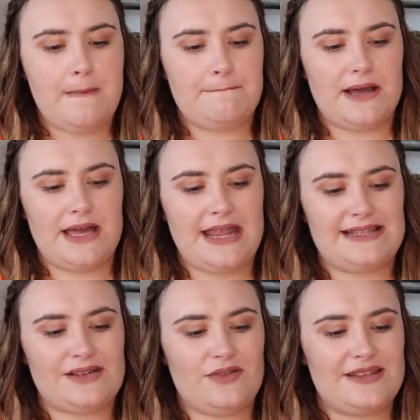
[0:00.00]
but
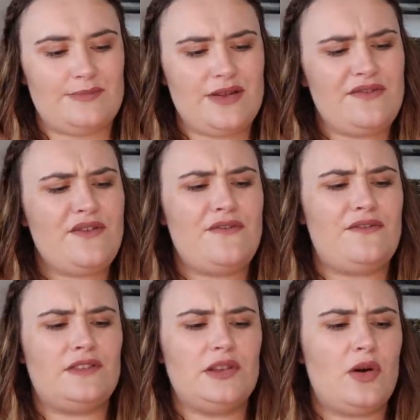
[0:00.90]
it's got this beautiful
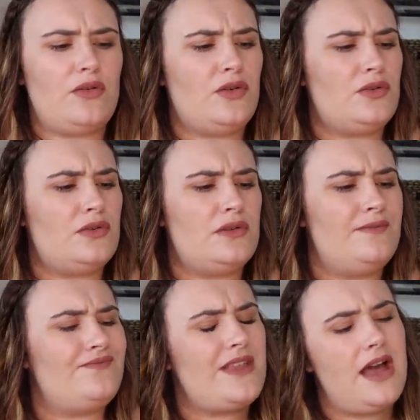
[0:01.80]
floral
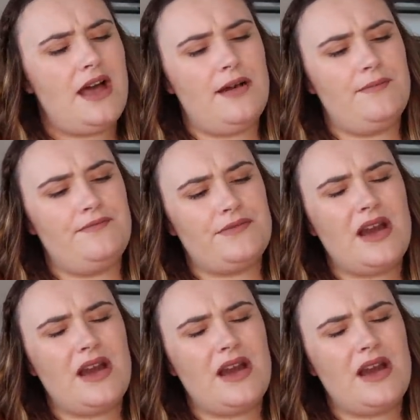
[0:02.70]
um,